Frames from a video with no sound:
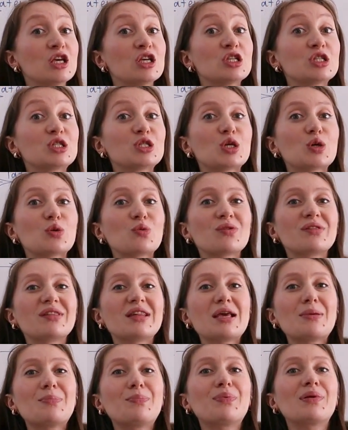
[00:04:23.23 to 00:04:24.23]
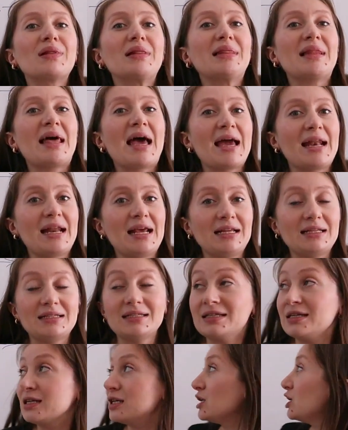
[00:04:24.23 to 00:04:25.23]
so they plan
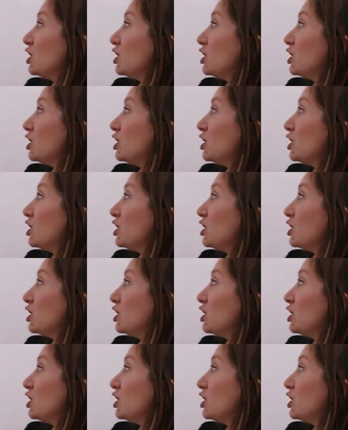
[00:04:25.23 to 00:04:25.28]
it.